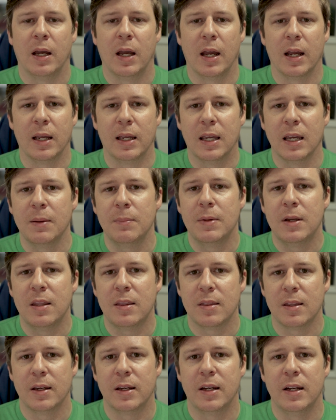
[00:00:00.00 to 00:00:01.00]
and get me
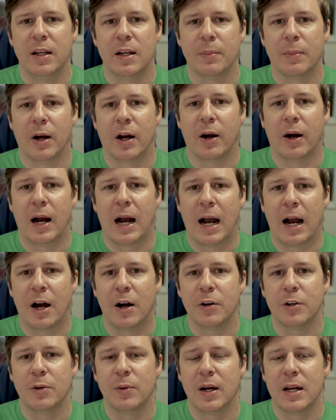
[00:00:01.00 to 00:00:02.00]
thinking about
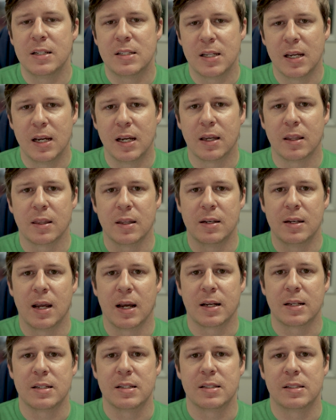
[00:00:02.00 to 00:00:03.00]
how do I take the
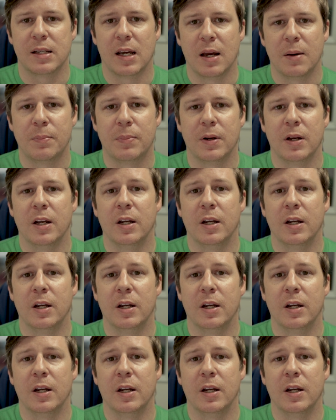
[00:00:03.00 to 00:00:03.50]
next step